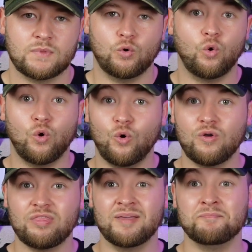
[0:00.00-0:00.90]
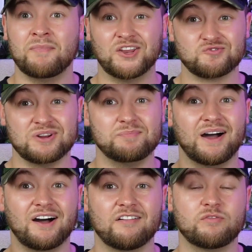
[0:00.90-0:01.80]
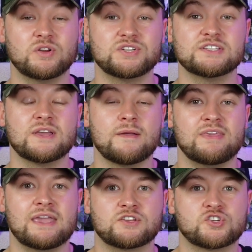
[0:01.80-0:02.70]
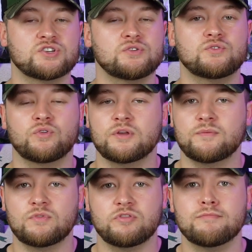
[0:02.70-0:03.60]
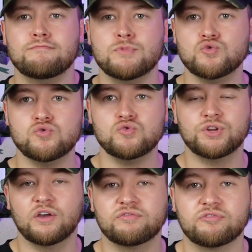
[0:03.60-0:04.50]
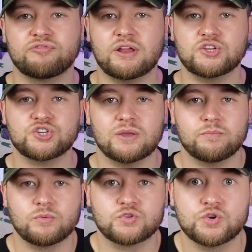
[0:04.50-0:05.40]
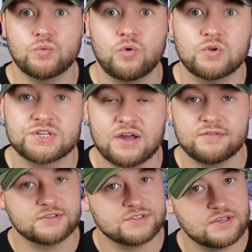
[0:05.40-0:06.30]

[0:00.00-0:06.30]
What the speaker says: Or the Maitri Bhav, which is the attitude or the mood of friendship towards others.